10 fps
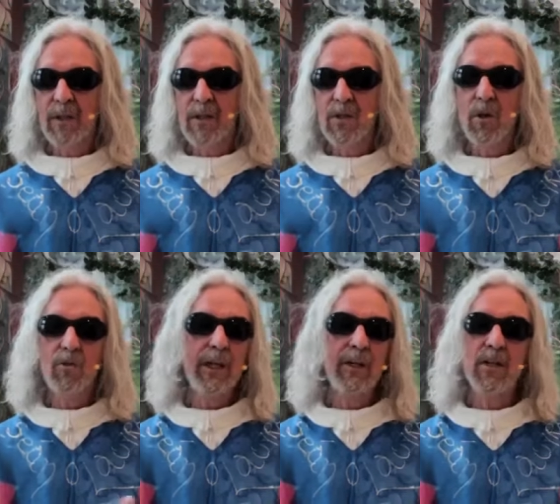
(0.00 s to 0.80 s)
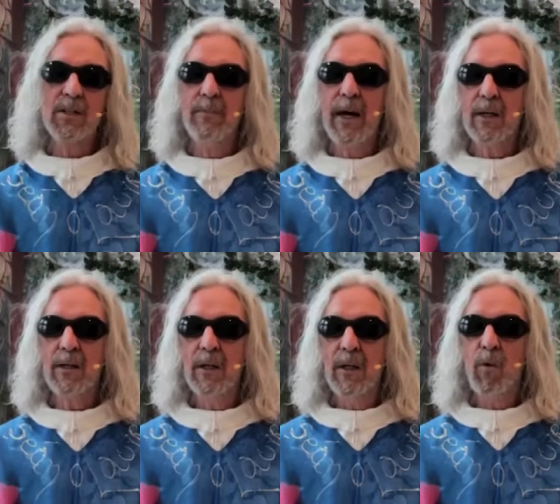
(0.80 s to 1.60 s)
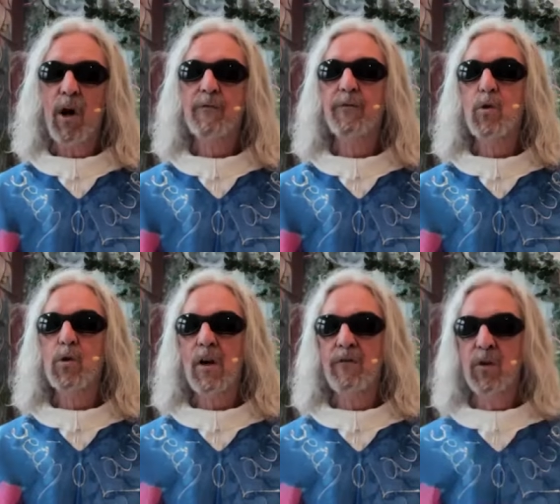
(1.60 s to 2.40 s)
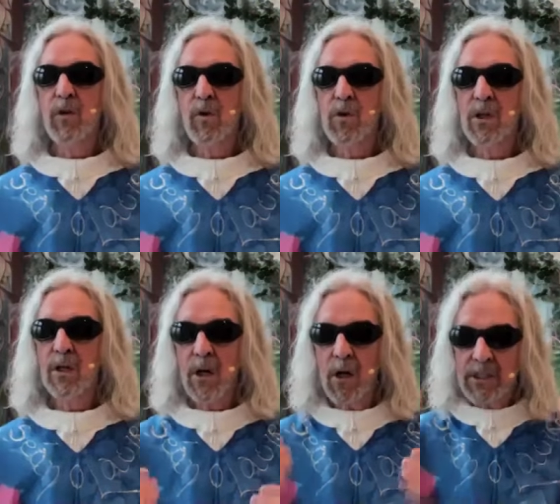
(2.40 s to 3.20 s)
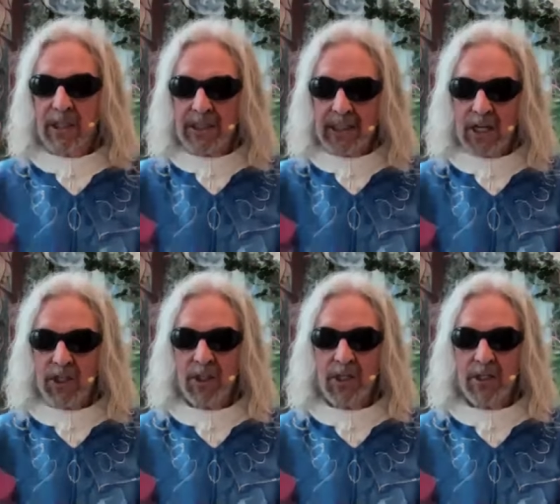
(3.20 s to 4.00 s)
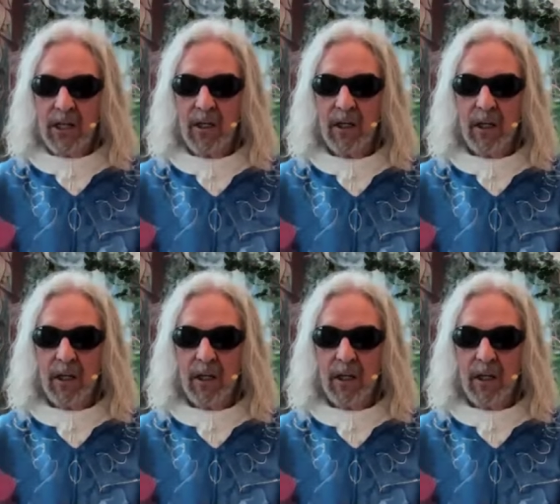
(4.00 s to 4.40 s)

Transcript: So it really doesn't matter what foodstuff you use, as long as the intention is there,